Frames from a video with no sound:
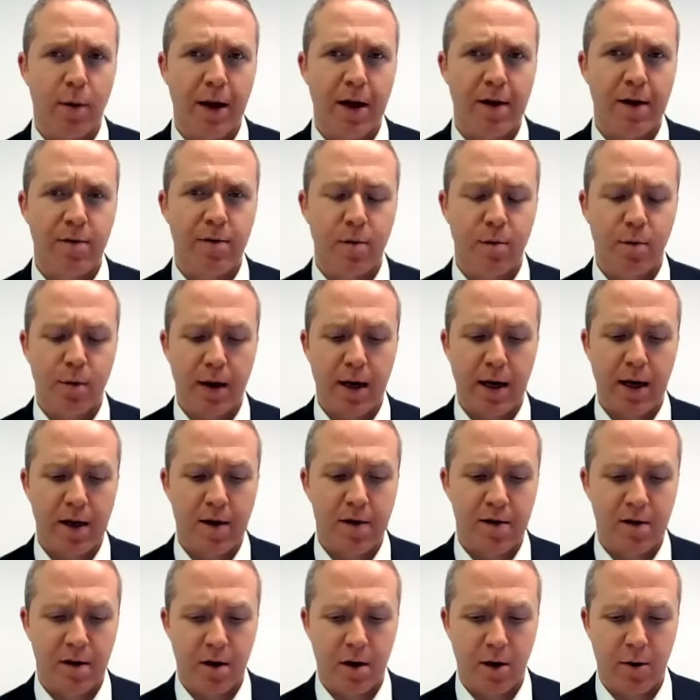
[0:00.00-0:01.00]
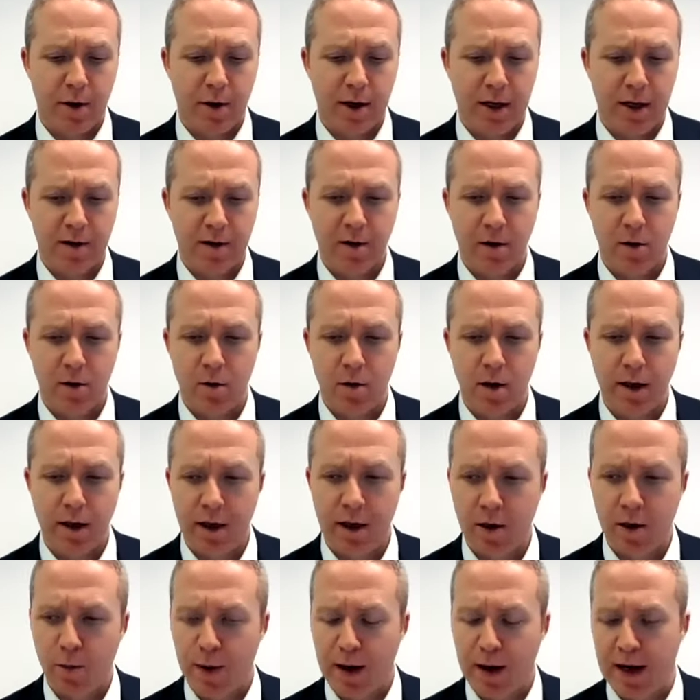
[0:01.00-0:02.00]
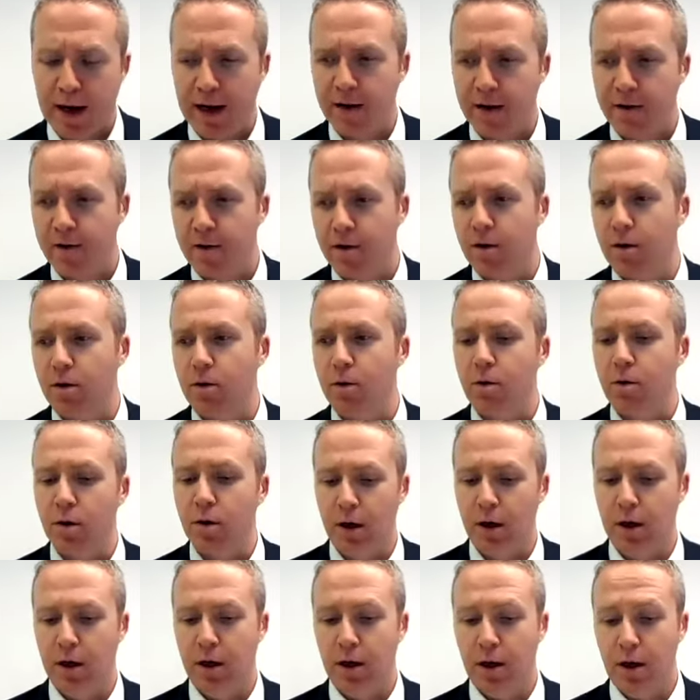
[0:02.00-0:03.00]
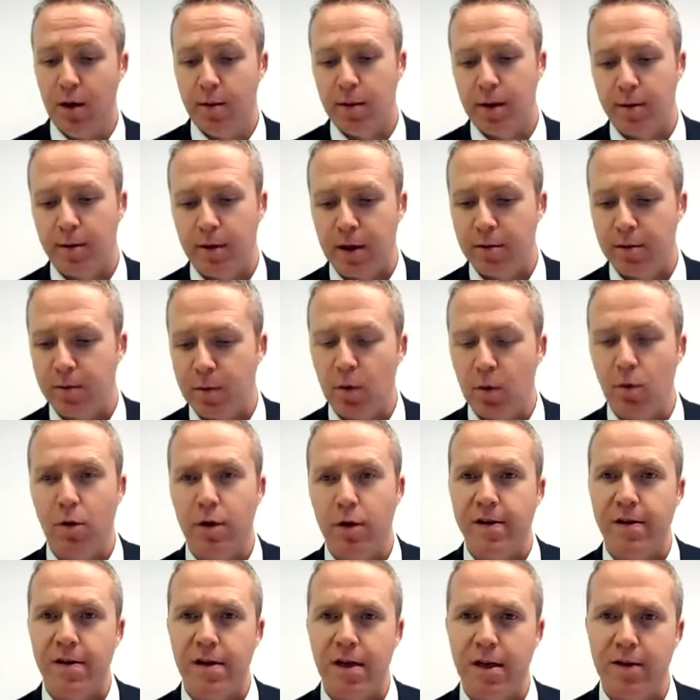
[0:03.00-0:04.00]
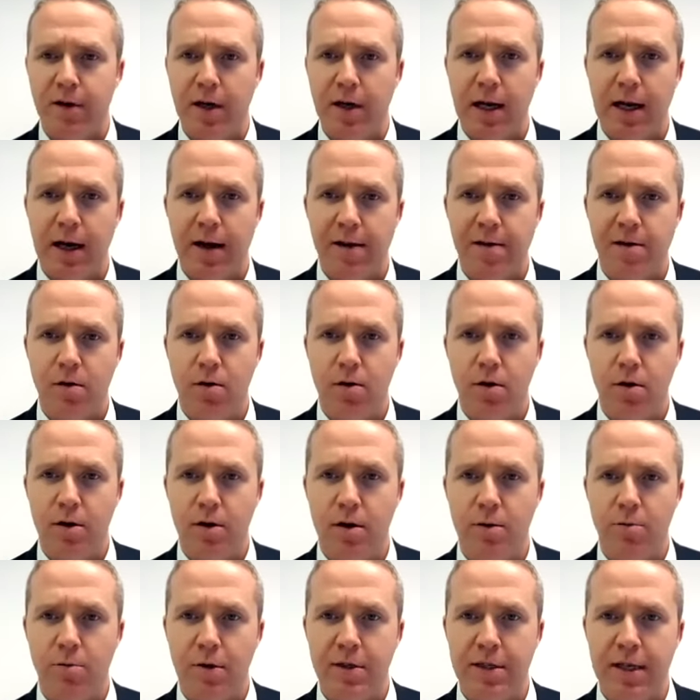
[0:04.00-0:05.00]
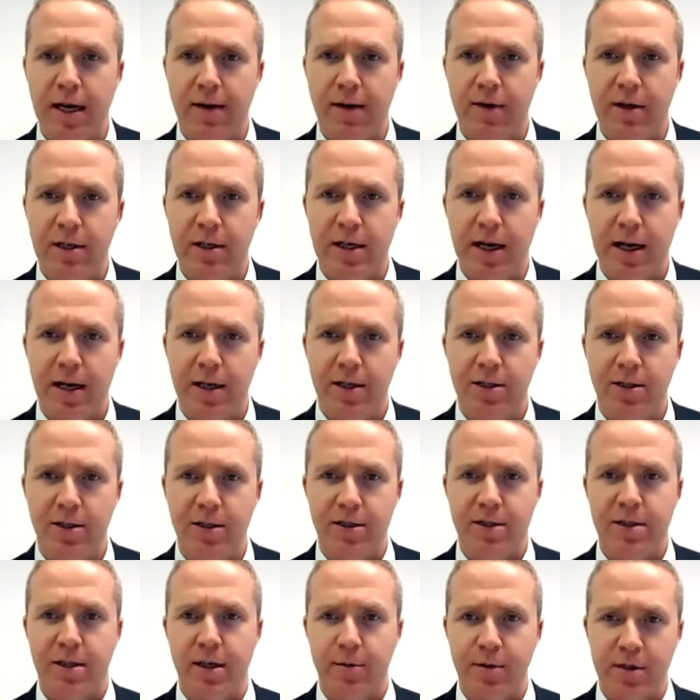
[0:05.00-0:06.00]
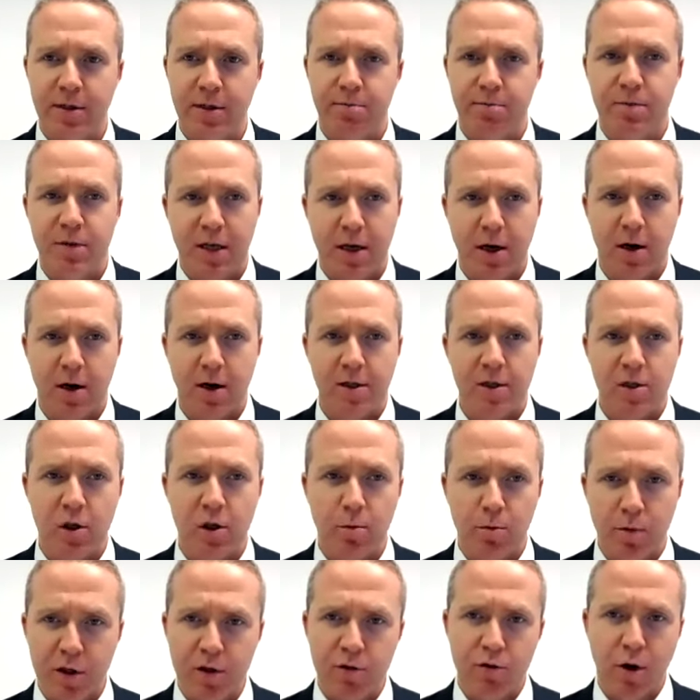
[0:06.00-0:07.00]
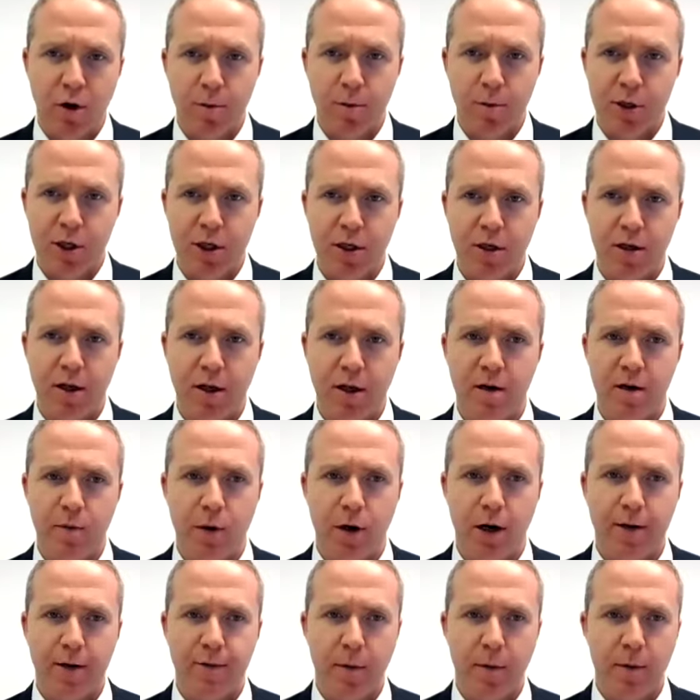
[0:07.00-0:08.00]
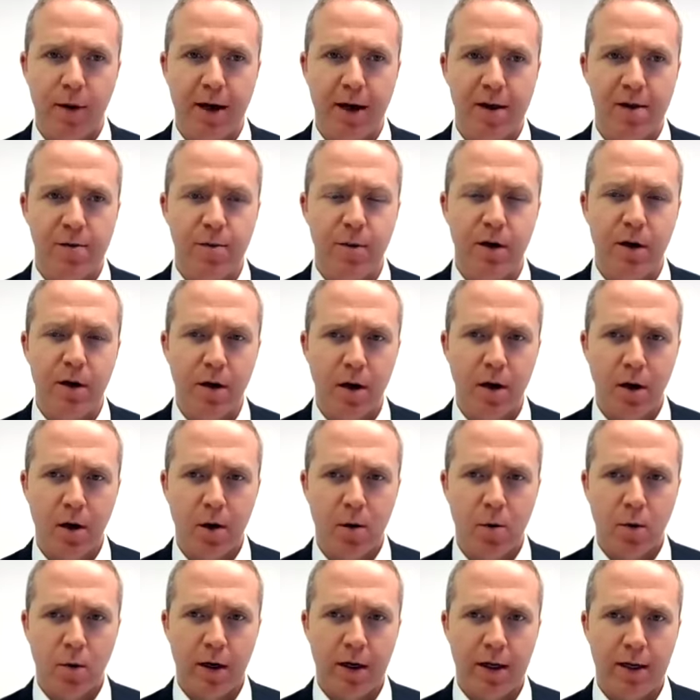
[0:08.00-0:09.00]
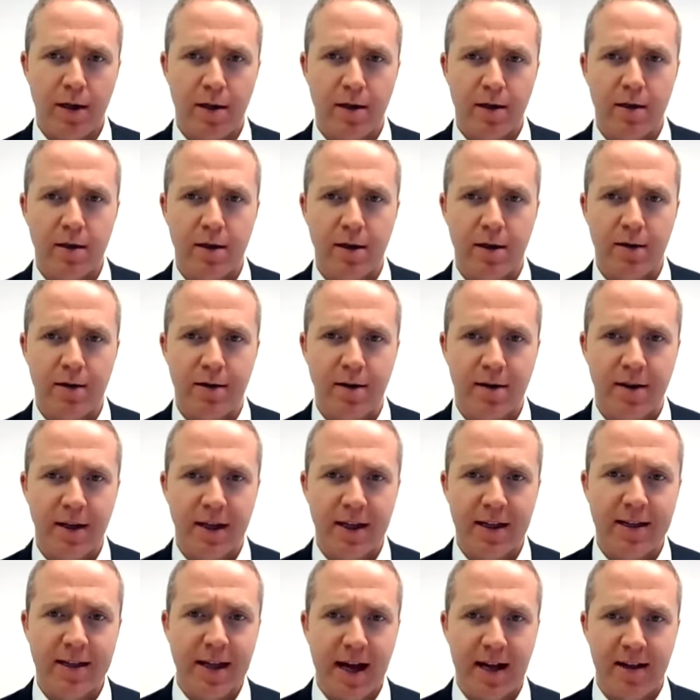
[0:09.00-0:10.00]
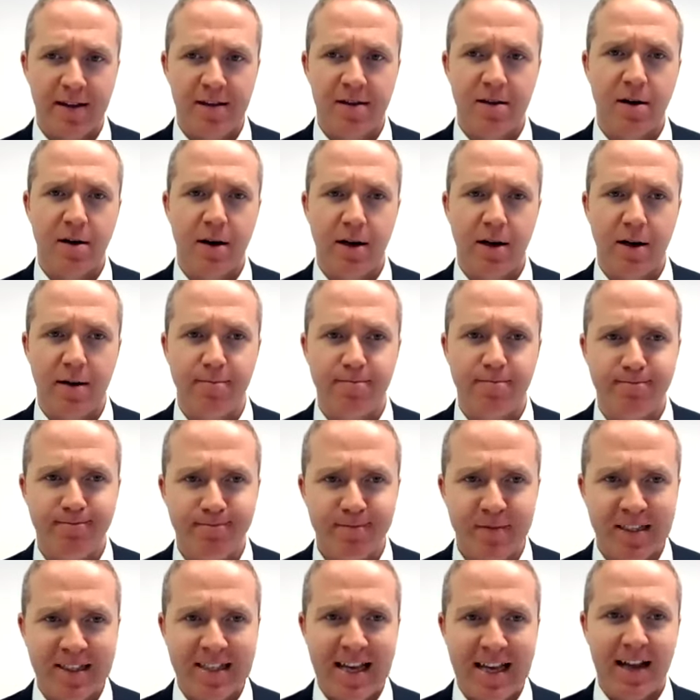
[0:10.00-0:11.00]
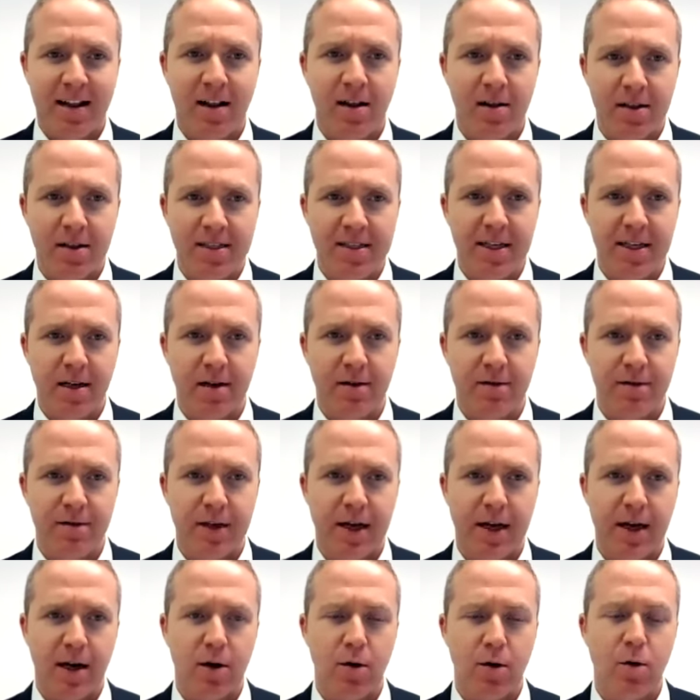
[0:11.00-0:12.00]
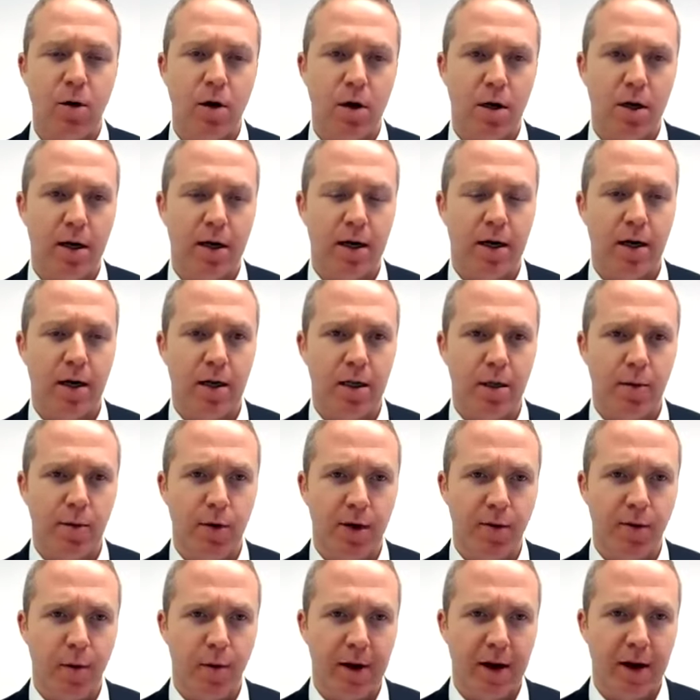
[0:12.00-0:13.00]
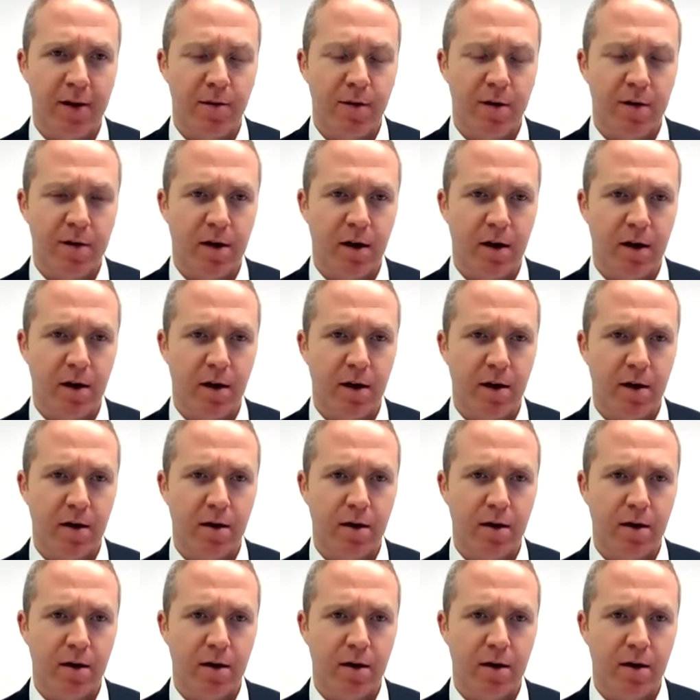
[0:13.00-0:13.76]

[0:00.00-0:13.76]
placement piece, I know anecdotally you go back to maybe the one significant lessor that was having challenges seemed to cause some disruption into private placement. Where do you think that's kind of settled itself now on the private placement side?